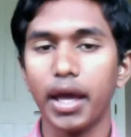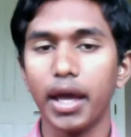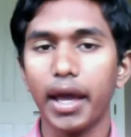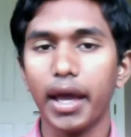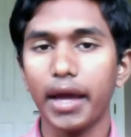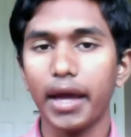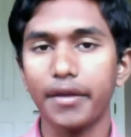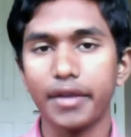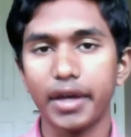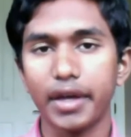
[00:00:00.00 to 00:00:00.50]

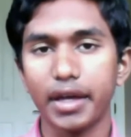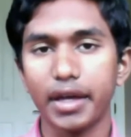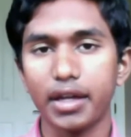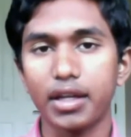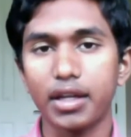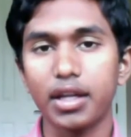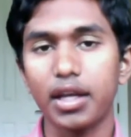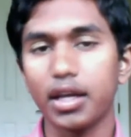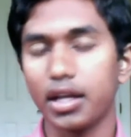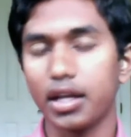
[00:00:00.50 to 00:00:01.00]
and
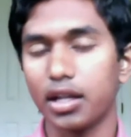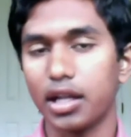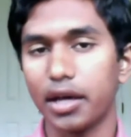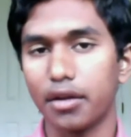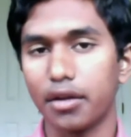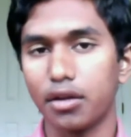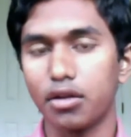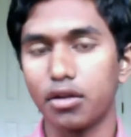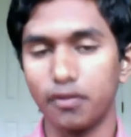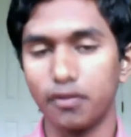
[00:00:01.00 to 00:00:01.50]
then it
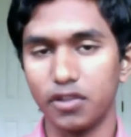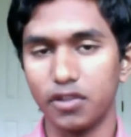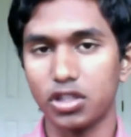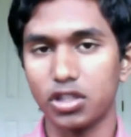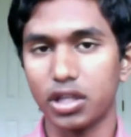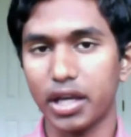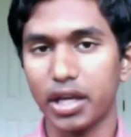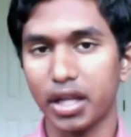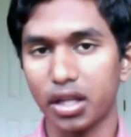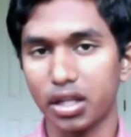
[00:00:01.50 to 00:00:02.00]
allows you to
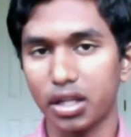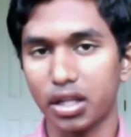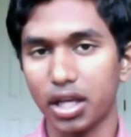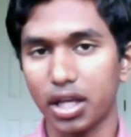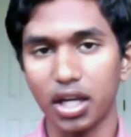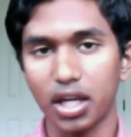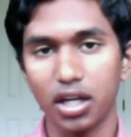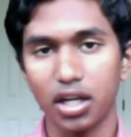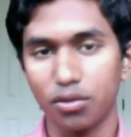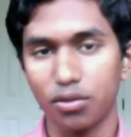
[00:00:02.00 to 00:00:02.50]
visualize the
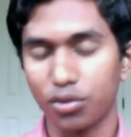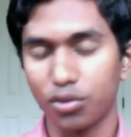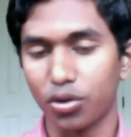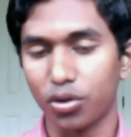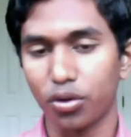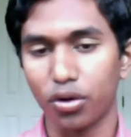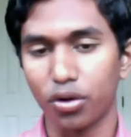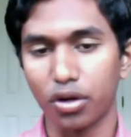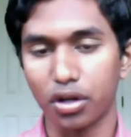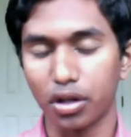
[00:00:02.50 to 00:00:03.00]
data,
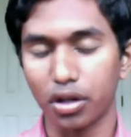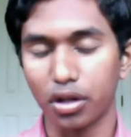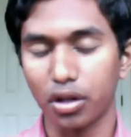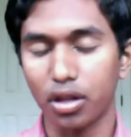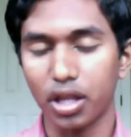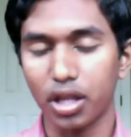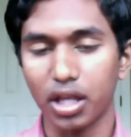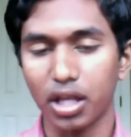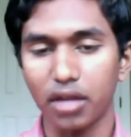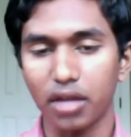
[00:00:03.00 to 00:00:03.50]
record,
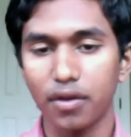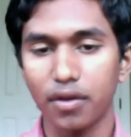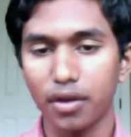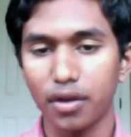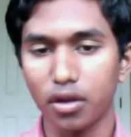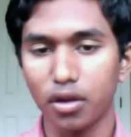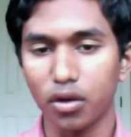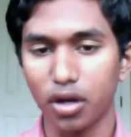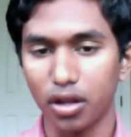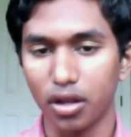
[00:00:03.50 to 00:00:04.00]
save,
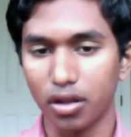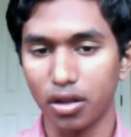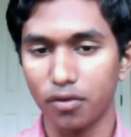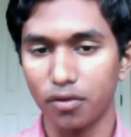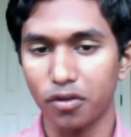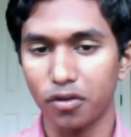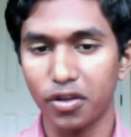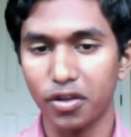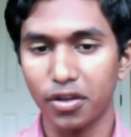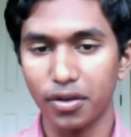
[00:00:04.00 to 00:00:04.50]
so on and so
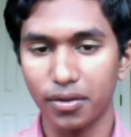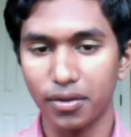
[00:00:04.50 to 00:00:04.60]
forth.